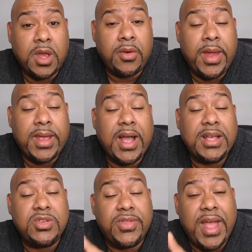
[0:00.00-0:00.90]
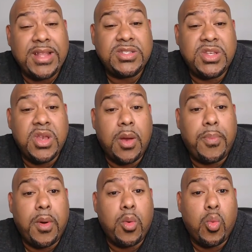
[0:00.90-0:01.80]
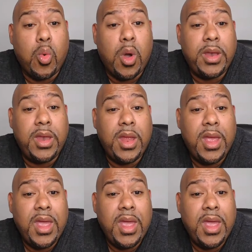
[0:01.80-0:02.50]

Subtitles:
All right, guys? So that's number one